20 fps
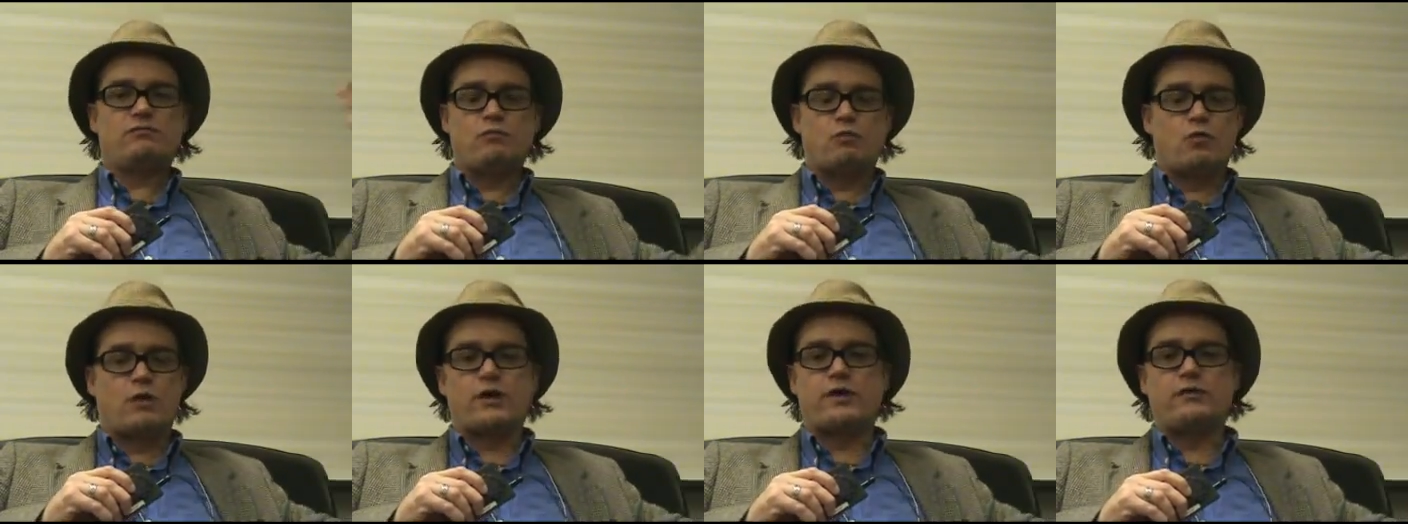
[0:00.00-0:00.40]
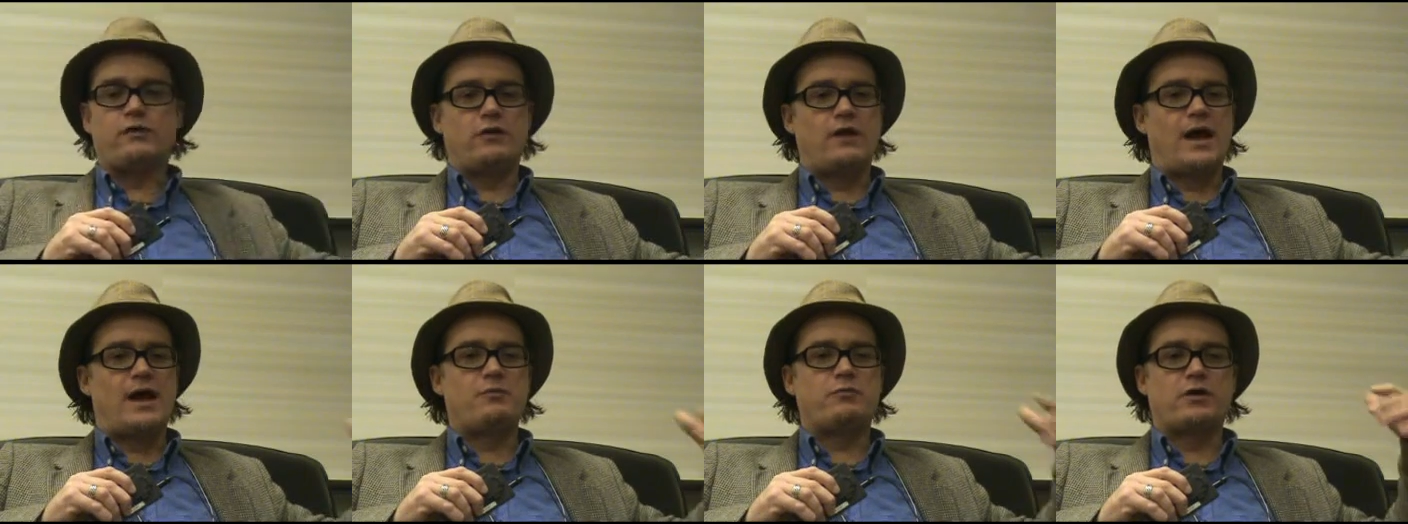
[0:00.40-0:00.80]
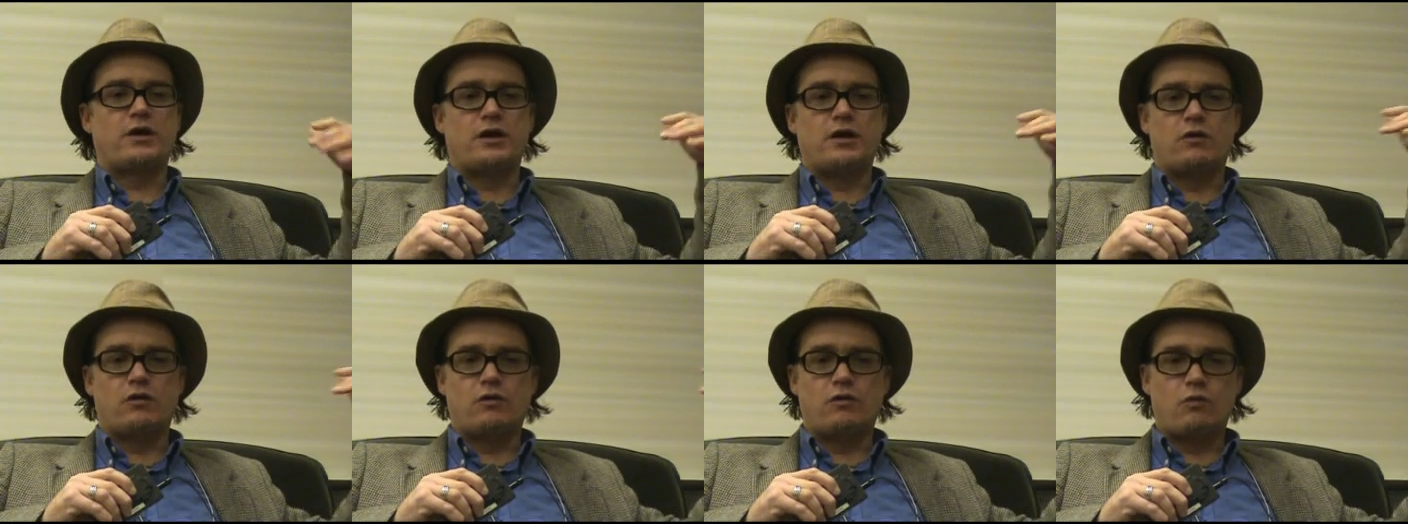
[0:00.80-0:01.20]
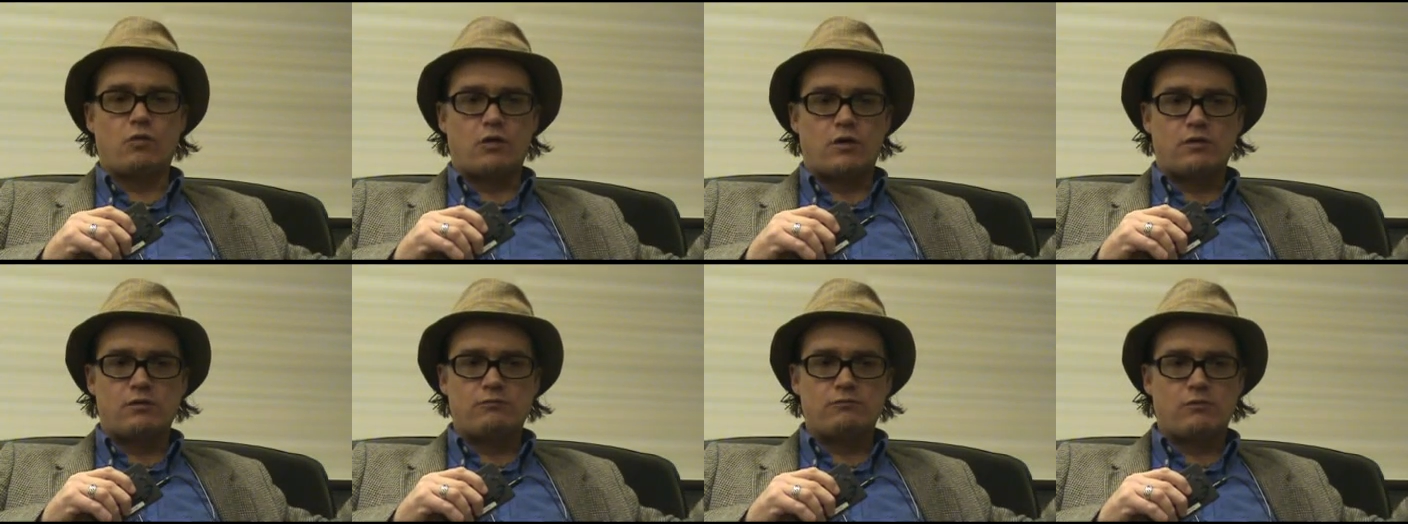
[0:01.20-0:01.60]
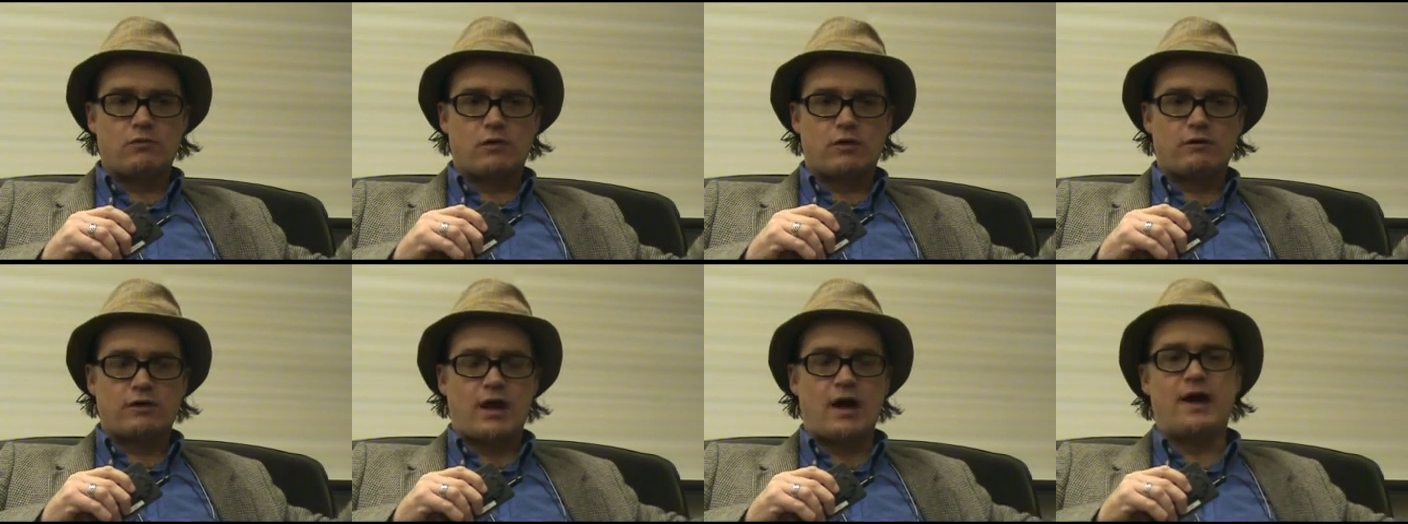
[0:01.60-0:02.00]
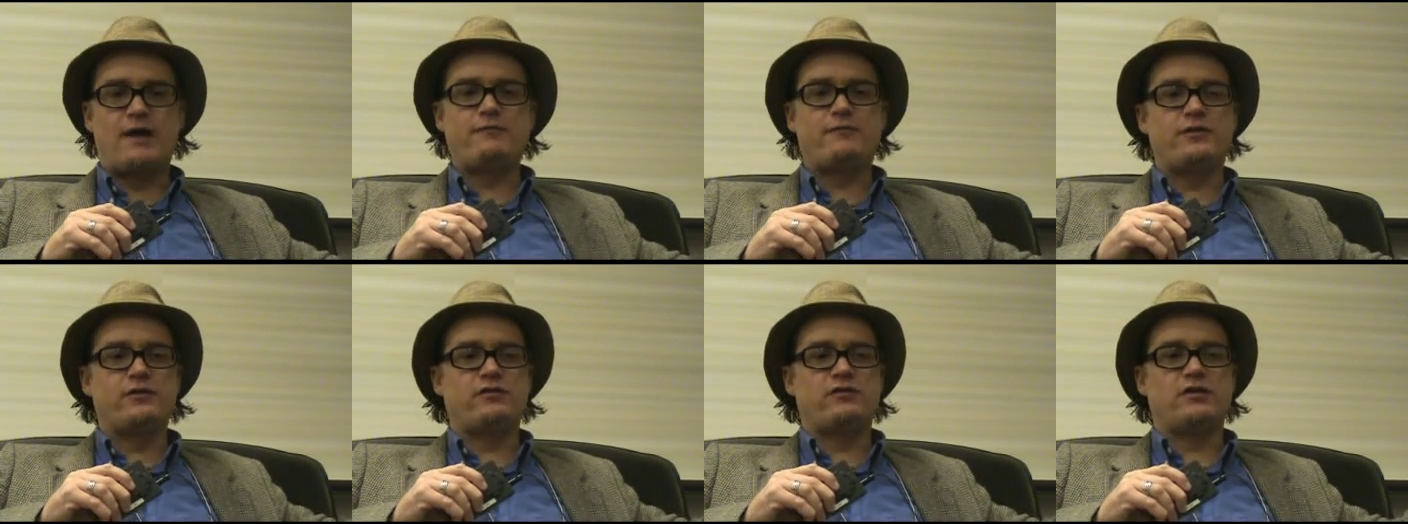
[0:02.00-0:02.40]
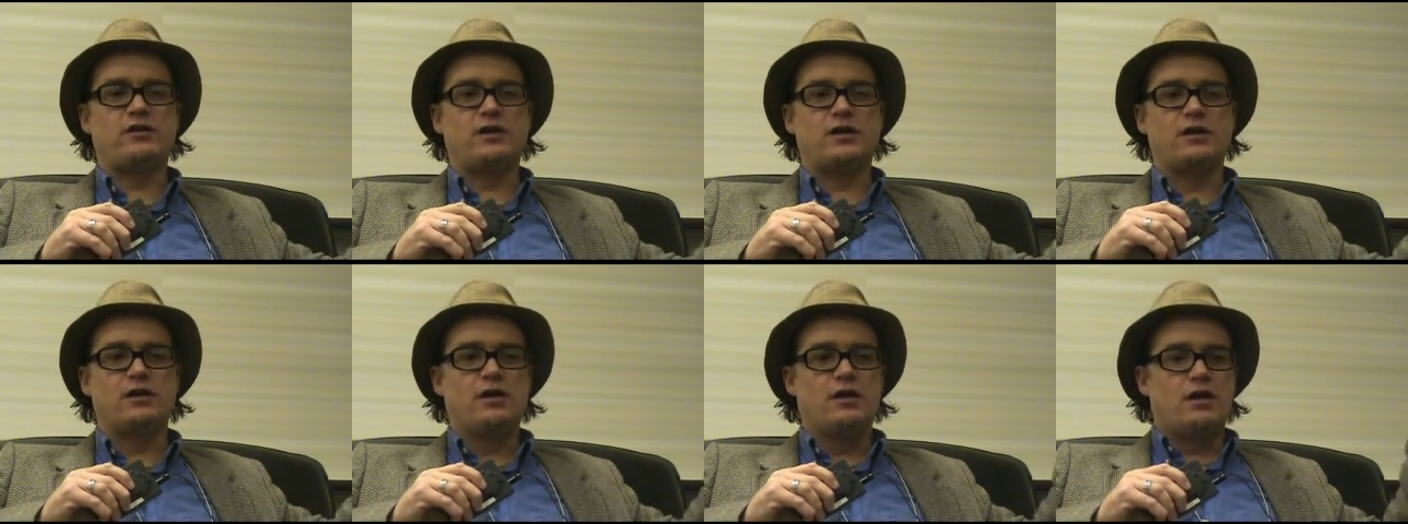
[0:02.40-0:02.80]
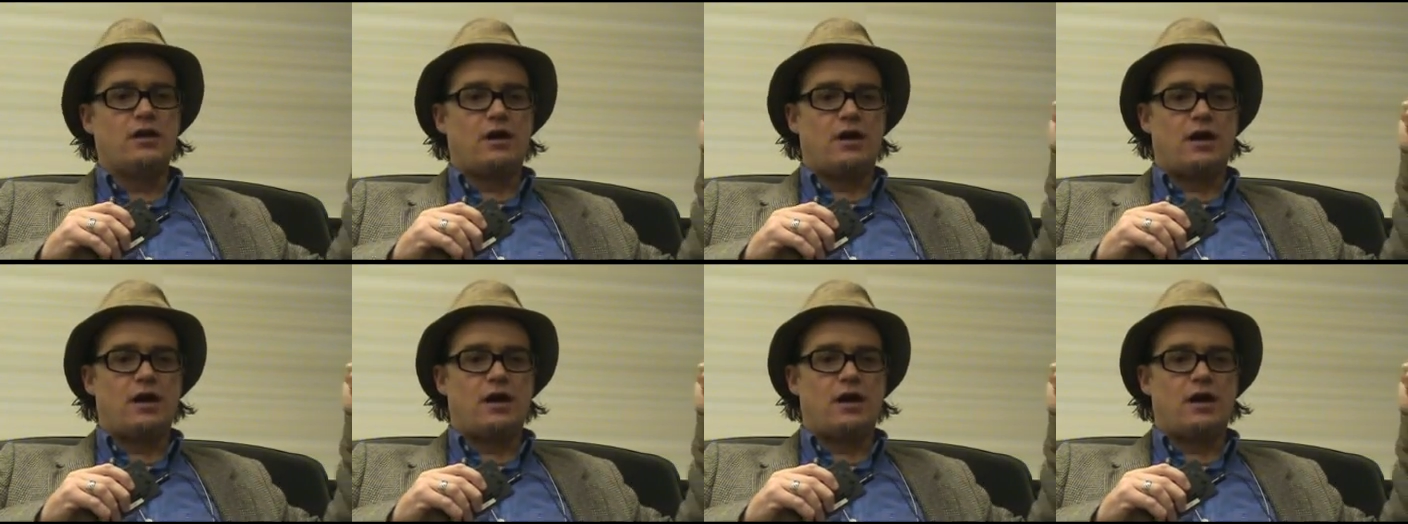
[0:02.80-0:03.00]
work in the library or conferencing.